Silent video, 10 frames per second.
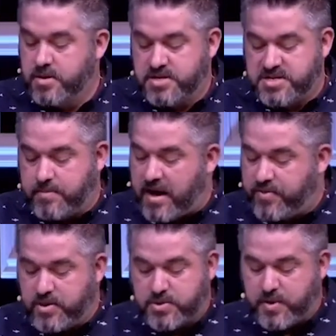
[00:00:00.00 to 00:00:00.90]
You see, in
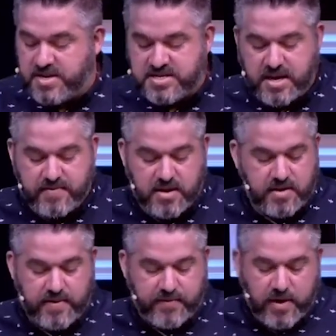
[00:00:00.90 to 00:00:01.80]
Matthew 27,
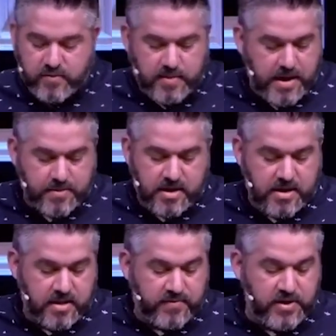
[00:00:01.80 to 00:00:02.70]
if you have a Bible,
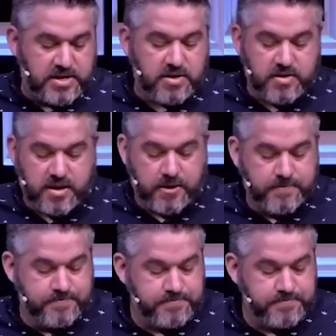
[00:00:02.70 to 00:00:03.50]
I'd love for you to turn there.